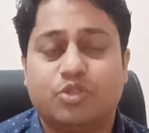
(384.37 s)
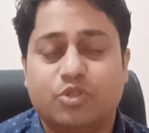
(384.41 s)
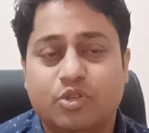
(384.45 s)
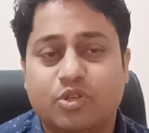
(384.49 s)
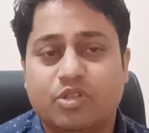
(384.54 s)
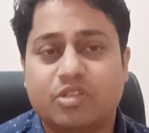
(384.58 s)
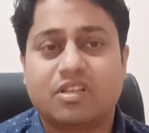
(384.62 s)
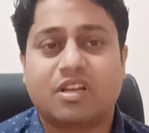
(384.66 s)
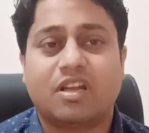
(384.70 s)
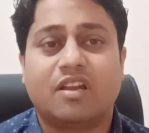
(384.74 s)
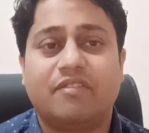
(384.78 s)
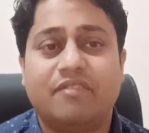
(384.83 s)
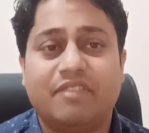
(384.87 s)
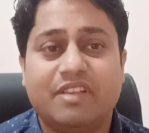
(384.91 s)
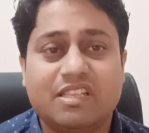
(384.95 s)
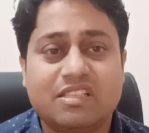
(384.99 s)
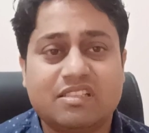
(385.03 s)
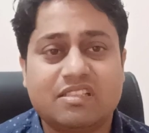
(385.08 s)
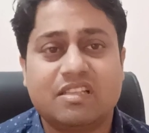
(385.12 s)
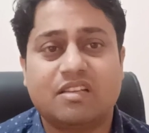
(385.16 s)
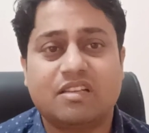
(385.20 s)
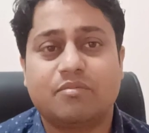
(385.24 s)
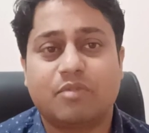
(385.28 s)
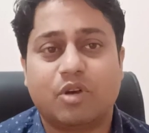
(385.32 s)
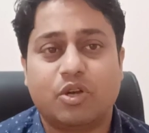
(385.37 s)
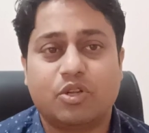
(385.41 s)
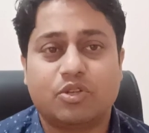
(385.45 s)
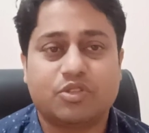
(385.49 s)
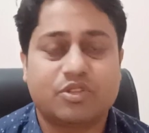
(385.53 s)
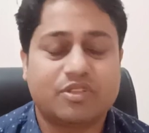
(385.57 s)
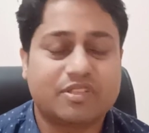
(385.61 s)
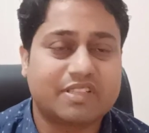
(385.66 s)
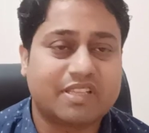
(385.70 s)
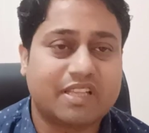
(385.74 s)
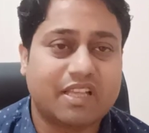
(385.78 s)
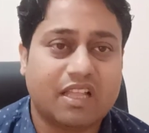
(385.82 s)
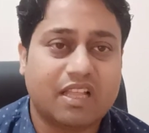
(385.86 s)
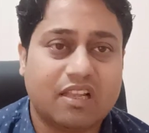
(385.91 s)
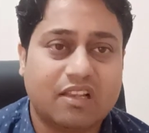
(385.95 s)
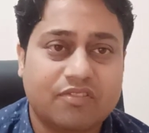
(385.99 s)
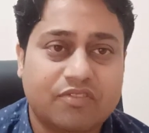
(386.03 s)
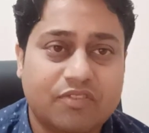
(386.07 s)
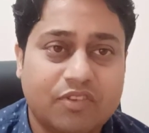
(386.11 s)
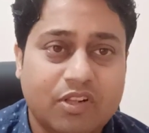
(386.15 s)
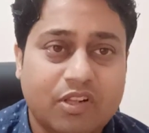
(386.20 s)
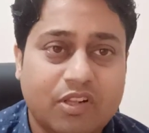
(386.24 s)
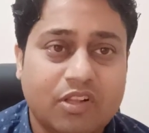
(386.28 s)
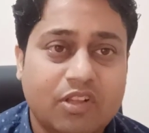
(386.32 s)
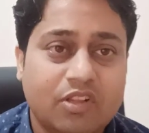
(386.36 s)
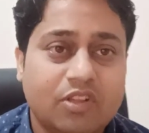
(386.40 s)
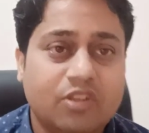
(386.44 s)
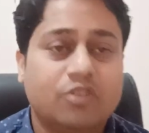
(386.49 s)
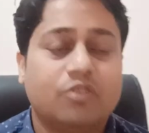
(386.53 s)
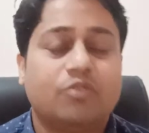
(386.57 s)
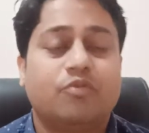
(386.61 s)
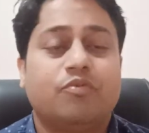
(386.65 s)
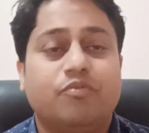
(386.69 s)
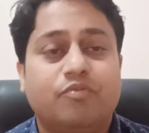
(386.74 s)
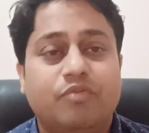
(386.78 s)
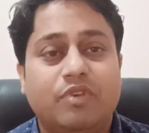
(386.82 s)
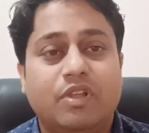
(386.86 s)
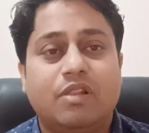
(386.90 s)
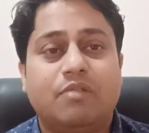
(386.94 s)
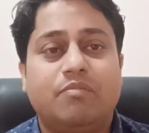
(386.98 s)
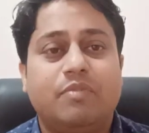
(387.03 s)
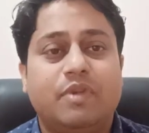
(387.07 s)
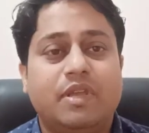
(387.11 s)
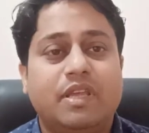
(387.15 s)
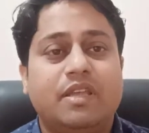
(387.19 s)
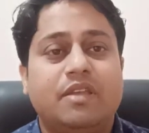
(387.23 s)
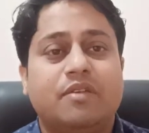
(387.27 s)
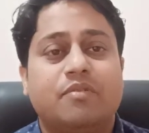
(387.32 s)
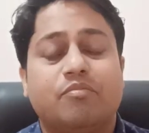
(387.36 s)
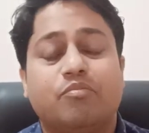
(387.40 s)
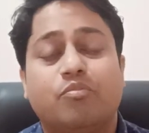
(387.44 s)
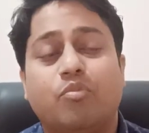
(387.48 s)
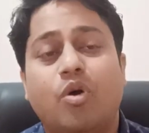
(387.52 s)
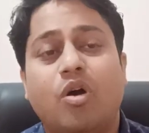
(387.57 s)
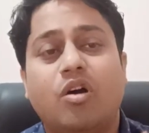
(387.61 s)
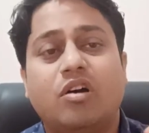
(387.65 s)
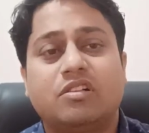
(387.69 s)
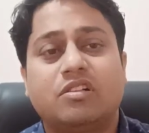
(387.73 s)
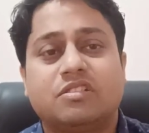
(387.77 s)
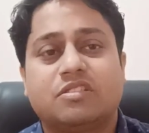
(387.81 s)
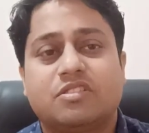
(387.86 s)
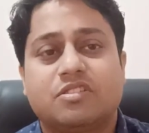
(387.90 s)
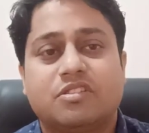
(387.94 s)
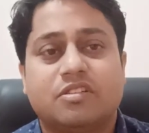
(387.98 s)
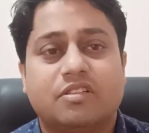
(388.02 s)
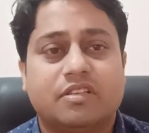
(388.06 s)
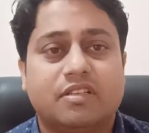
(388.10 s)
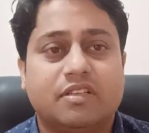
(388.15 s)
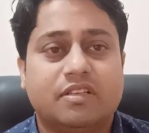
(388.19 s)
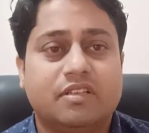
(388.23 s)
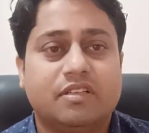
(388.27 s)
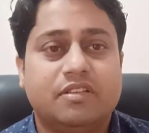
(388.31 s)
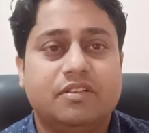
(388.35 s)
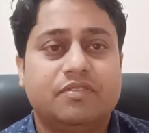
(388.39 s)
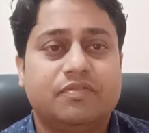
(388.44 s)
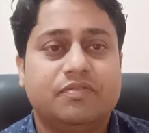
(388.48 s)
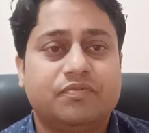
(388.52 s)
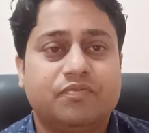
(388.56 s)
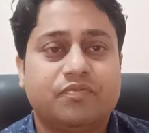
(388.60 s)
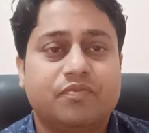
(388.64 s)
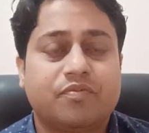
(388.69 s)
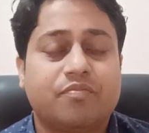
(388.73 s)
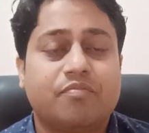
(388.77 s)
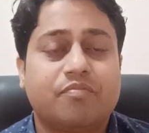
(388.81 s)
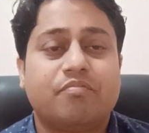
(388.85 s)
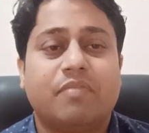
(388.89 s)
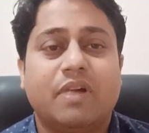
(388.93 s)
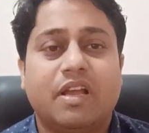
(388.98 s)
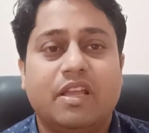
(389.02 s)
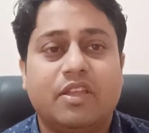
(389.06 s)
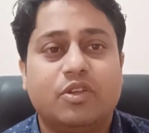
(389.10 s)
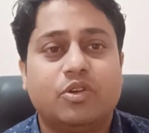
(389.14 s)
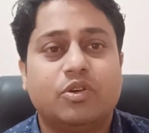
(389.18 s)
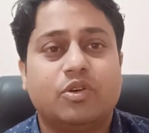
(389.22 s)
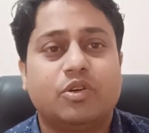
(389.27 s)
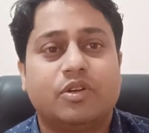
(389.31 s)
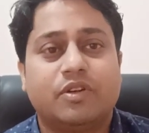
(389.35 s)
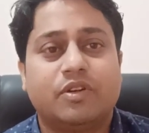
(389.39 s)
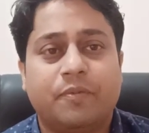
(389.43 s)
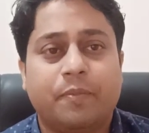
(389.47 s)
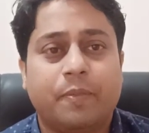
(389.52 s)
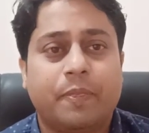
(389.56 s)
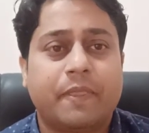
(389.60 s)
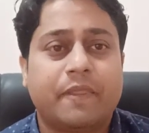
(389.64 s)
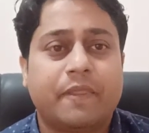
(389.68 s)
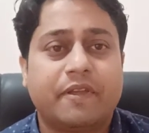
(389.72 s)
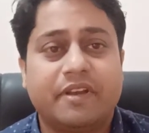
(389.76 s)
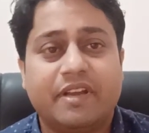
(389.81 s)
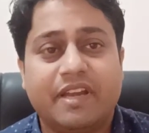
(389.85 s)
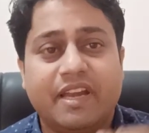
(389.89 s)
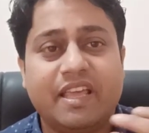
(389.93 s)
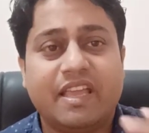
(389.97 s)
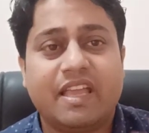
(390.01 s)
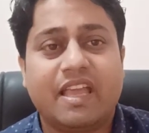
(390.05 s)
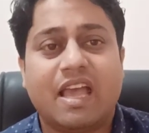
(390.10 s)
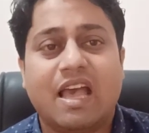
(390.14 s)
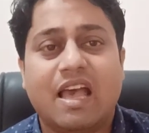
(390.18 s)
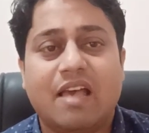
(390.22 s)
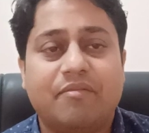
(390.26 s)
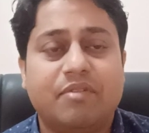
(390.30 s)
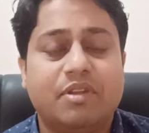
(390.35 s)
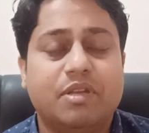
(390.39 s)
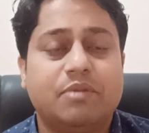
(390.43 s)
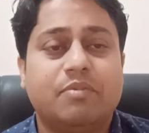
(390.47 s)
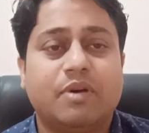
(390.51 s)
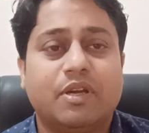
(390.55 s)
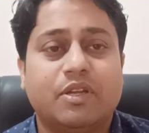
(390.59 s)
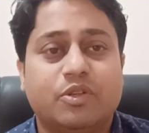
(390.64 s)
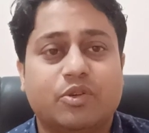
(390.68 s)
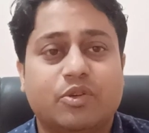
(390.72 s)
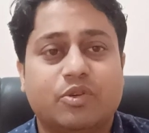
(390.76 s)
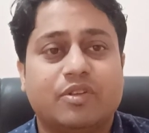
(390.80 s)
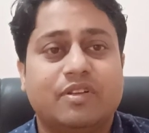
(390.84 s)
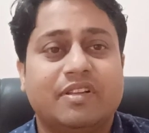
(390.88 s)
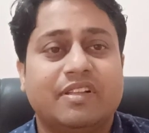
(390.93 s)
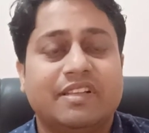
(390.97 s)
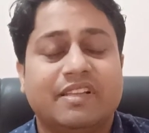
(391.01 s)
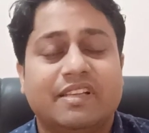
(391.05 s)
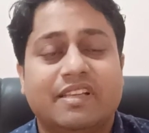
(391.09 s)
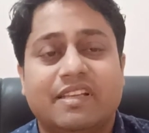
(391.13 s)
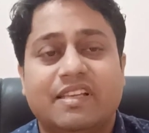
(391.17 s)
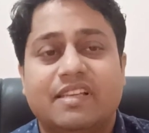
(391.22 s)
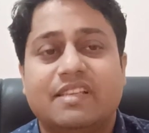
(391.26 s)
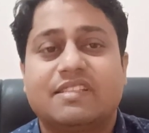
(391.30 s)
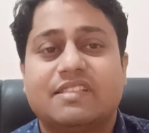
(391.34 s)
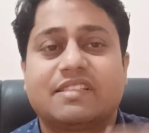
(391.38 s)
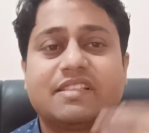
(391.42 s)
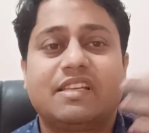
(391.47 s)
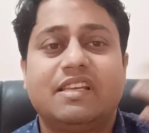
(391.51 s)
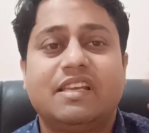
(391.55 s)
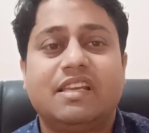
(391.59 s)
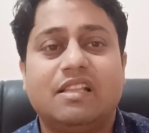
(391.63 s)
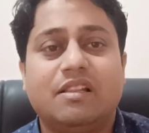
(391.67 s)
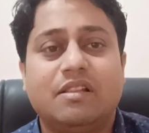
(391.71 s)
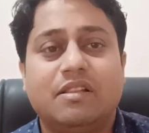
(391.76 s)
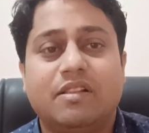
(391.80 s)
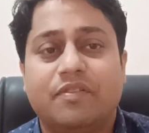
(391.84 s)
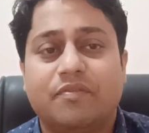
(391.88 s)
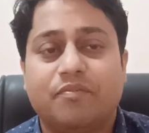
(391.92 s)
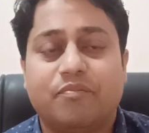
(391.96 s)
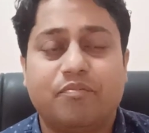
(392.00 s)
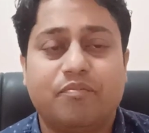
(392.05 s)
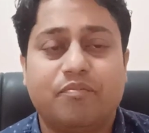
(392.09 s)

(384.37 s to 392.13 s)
Your conviction about yourself will be bolstered by your reading habit, by your skill